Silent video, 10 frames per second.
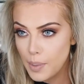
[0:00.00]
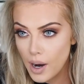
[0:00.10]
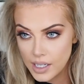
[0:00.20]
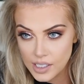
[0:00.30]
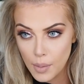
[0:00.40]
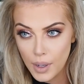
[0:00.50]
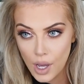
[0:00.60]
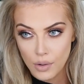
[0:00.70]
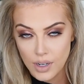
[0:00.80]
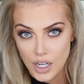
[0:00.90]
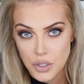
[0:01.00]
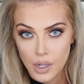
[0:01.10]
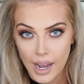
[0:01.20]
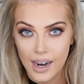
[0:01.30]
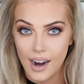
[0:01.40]
part is all my own natural
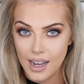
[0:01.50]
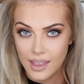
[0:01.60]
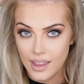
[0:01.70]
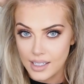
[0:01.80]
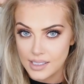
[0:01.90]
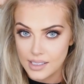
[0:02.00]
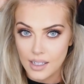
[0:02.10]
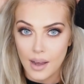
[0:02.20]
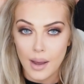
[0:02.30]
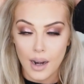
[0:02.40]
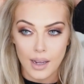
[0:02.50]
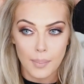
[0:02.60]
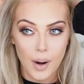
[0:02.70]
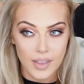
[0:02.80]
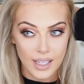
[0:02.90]
hair, and this
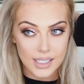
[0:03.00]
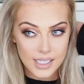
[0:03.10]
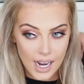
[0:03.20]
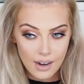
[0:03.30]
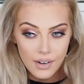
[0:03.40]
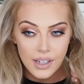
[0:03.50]
part that's down